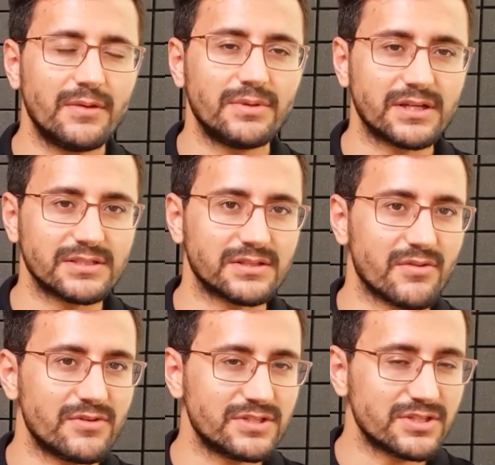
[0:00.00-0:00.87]
because
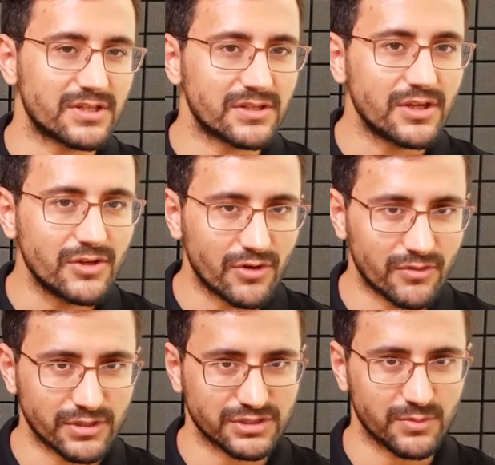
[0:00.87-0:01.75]
this is an
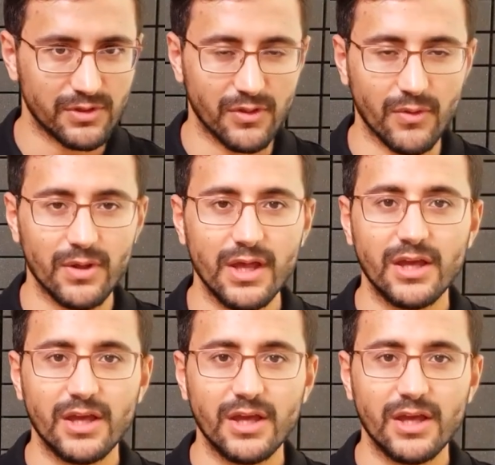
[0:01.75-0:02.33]
irreversible law.